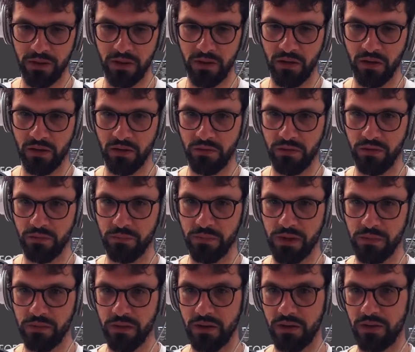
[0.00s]
lot of
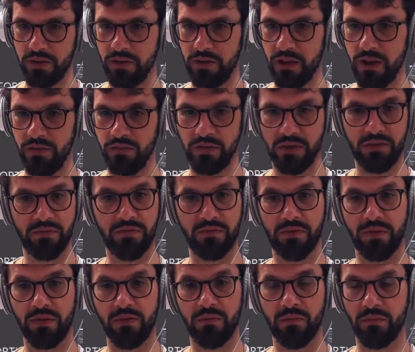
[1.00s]
people that haven't
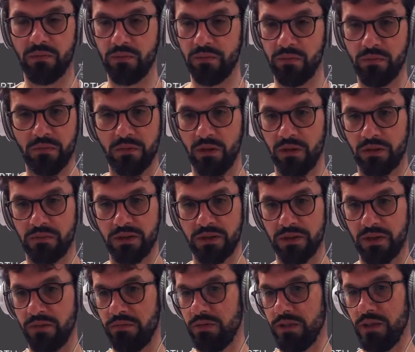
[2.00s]
even worked with
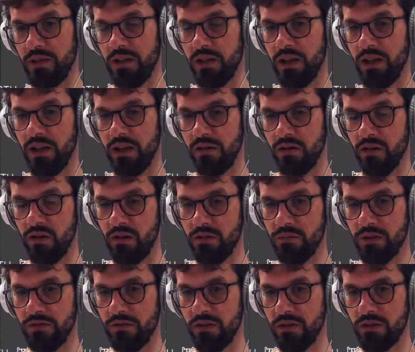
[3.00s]
Unreal at all
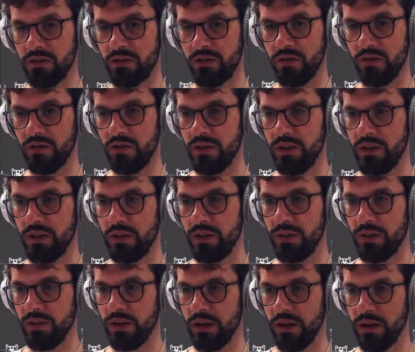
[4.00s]
before. So,
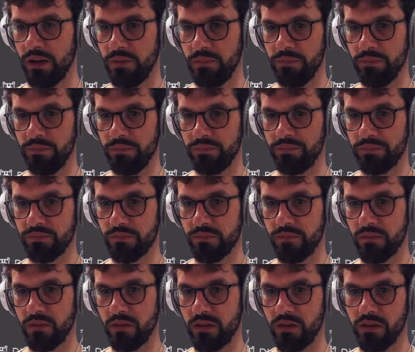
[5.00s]
um,
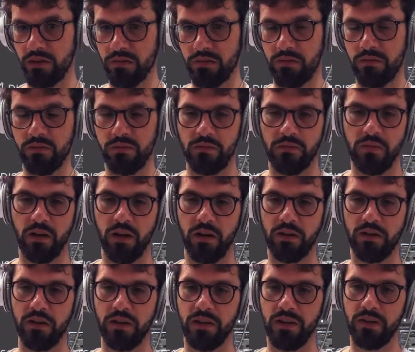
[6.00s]
well,
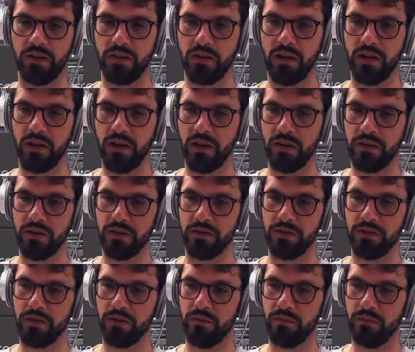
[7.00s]
I
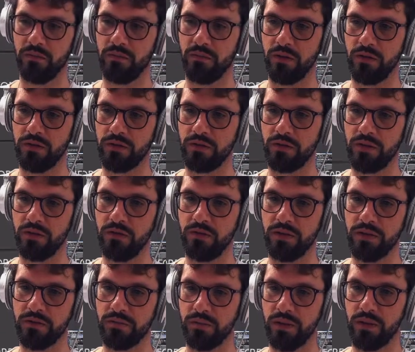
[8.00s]
just was
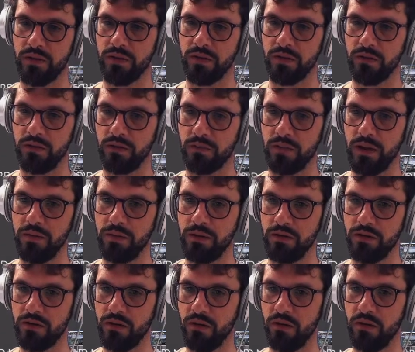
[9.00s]
curious whether you could maybe
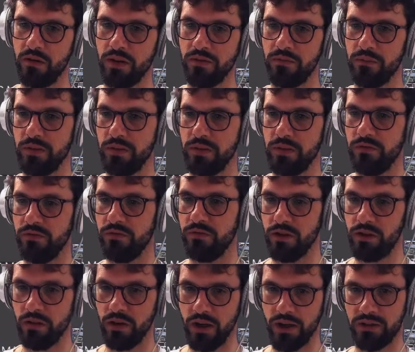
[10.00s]
show, even before
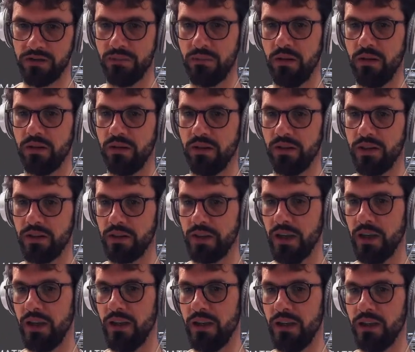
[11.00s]
you export that
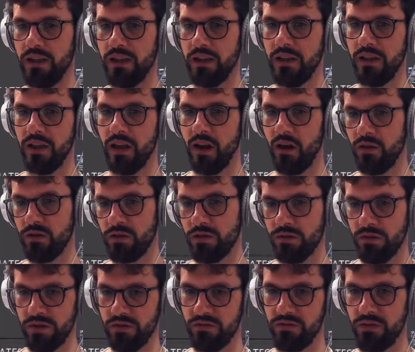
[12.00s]
guy, how you
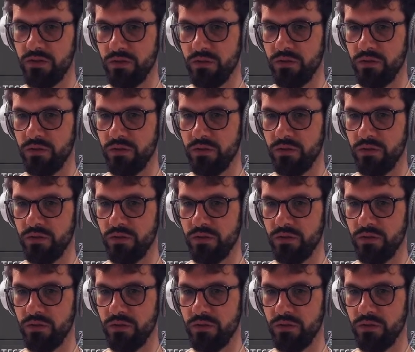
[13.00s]
even do